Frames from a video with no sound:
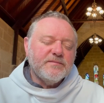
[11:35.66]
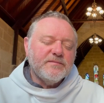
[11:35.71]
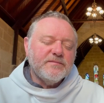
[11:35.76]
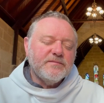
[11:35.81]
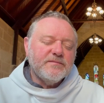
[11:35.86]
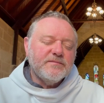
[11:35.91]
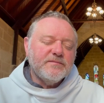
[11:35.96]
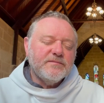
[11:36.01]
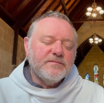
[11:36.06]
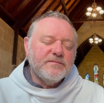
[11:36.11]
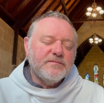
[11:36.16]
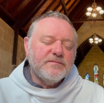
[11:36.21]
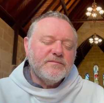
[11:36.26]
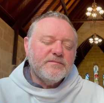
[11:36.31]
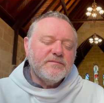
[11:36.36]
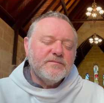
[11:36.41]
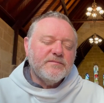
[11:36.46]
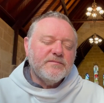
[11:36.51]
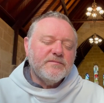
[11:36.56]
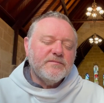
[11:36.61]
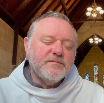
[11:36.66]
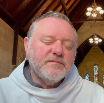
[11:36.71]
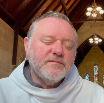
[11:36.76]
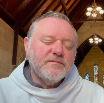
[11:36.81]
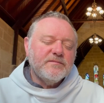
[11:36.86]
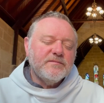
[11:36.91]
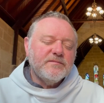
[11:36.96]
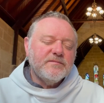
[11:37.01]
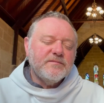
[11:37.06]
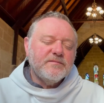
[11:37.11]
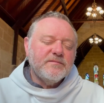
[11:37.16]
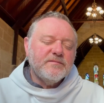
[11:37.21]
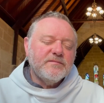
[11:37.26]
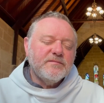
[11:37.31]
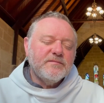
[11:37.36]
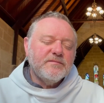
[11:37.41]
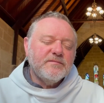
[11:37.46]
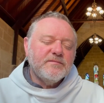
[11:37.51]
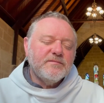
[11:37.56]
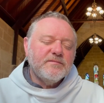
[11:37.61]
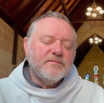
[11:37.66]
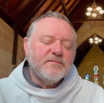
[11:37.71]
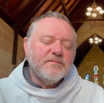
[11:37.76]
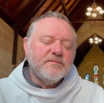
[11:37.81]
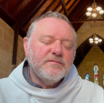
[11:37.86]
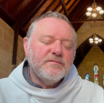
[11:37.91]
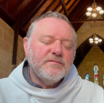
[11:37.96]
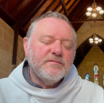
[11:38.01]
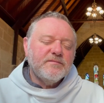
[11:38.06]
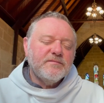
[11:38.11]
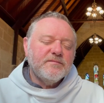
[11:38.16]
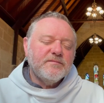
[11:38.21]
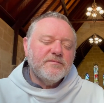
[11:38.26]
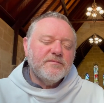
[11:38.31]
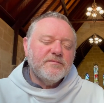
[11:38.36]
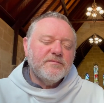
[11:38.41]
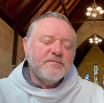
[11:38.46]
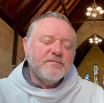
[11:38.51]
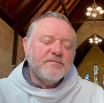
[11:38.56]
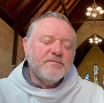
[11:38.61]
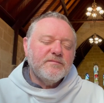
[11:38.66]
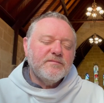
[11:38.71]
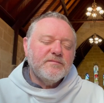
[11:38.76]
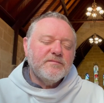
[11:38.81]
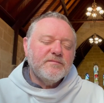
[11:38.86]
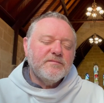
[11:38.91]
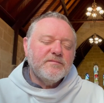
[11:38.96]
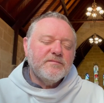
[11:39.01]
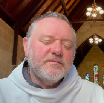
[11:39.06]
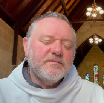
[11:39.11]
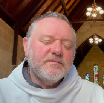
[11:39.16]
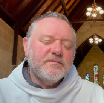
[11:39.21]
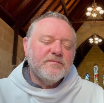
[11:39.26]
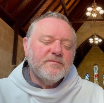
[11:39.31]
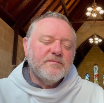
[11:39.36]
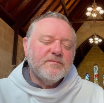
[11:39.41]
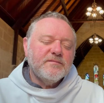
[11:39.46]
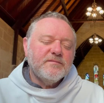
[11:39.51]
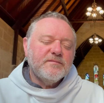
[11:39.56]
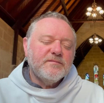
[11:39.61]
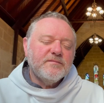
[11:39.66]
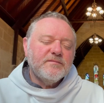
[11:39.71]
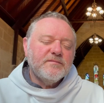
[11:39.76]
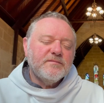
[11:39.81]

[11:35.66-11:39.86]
No one is speaking in this clip.